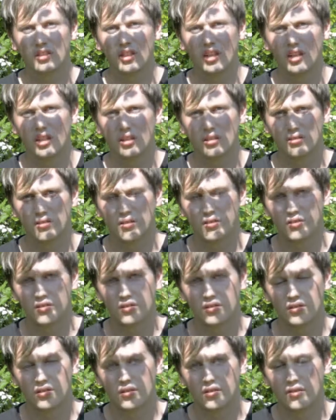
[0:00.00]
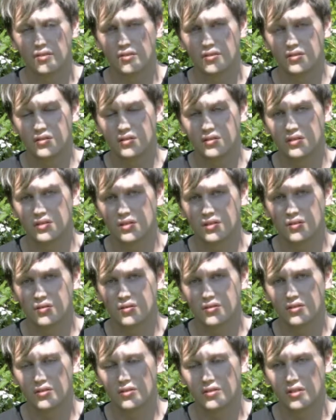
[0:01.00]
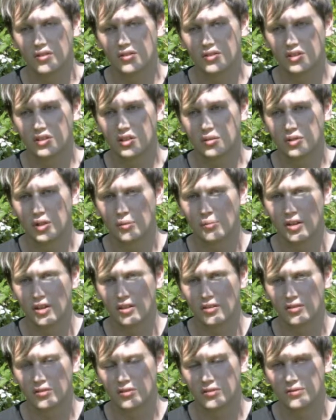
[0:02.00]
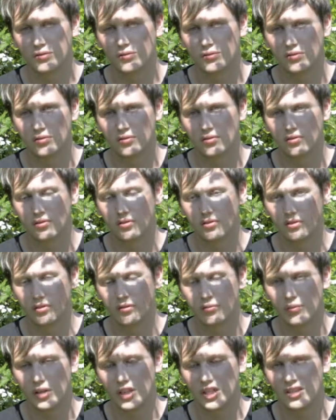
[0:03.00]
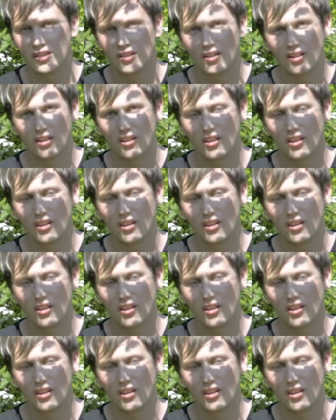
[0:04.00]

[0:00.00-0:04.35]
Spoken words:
to say on the subject matter of me.